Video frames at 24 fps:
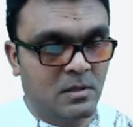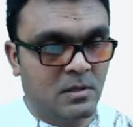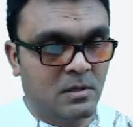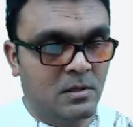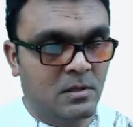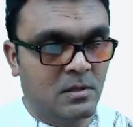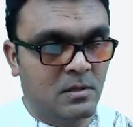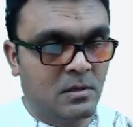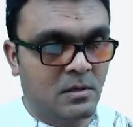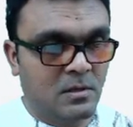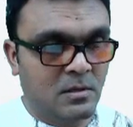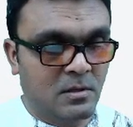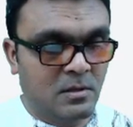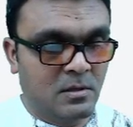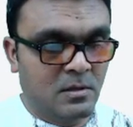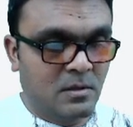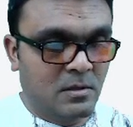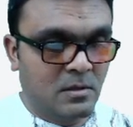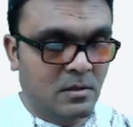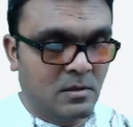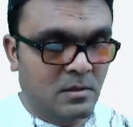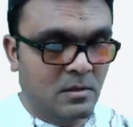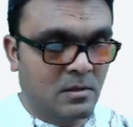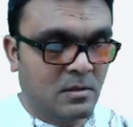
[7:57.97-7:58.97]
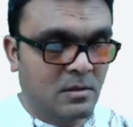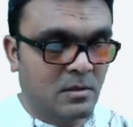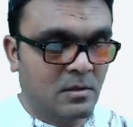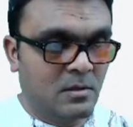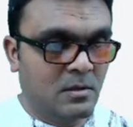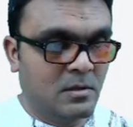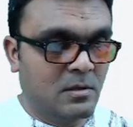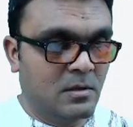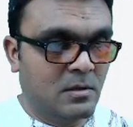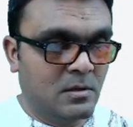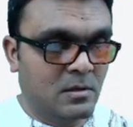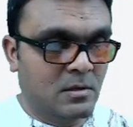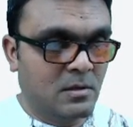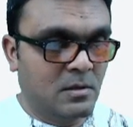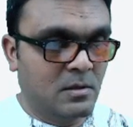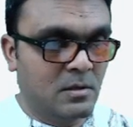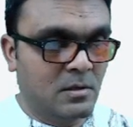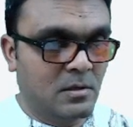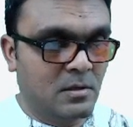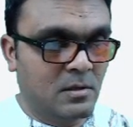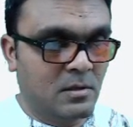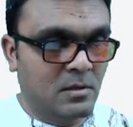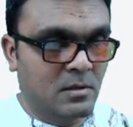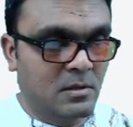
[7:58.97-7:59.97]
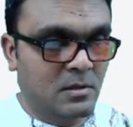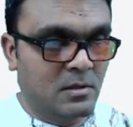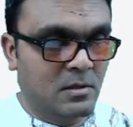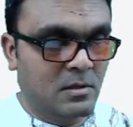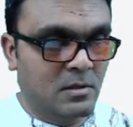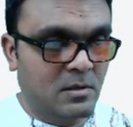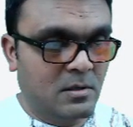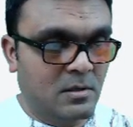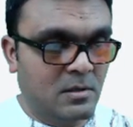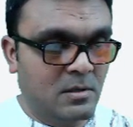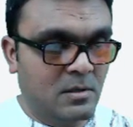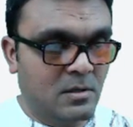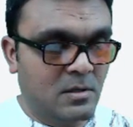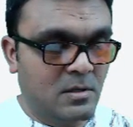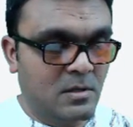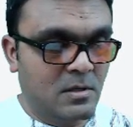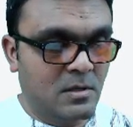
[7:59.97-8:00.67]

Nobody speaks.